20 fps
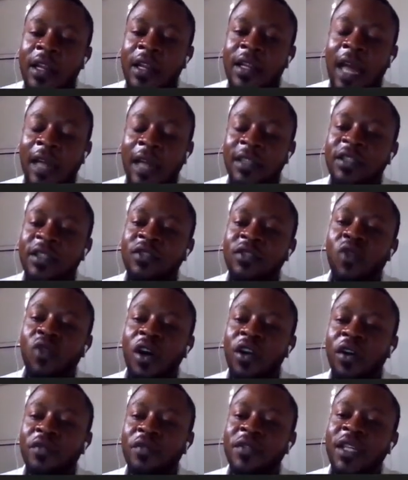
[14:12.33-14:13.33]
that is
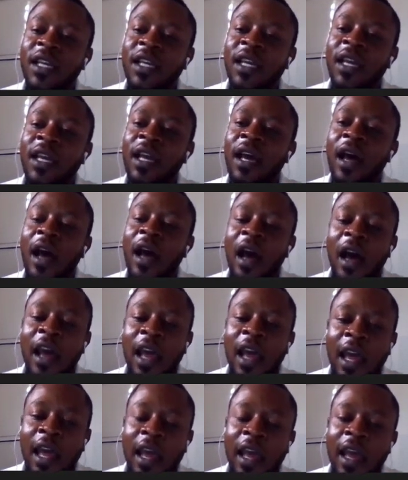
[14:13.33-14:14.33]
one of the
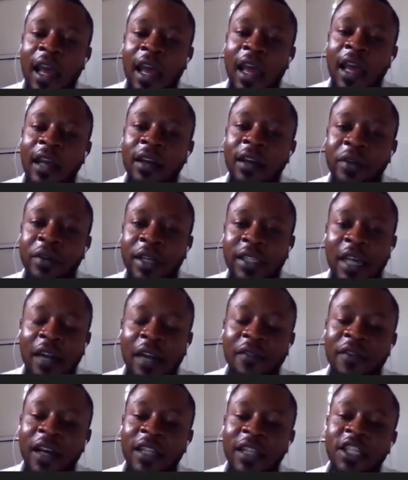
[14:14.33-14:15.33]
great
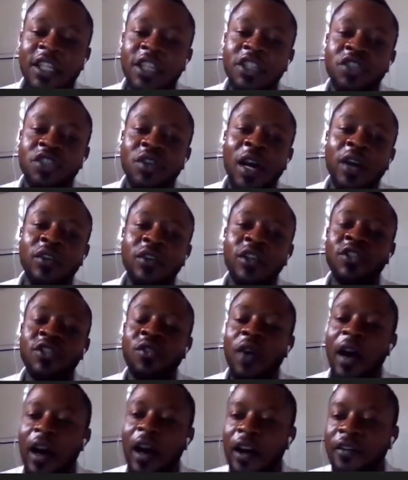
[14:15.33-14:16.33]
advantage you are going
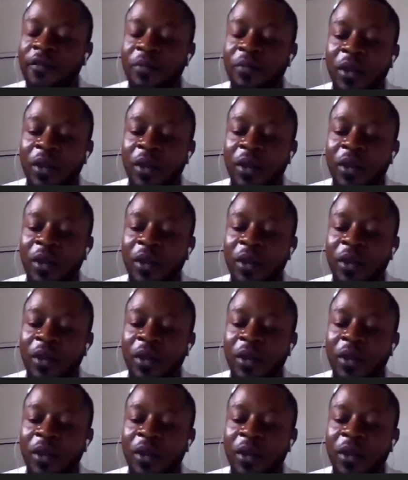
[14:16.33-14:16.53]
to have,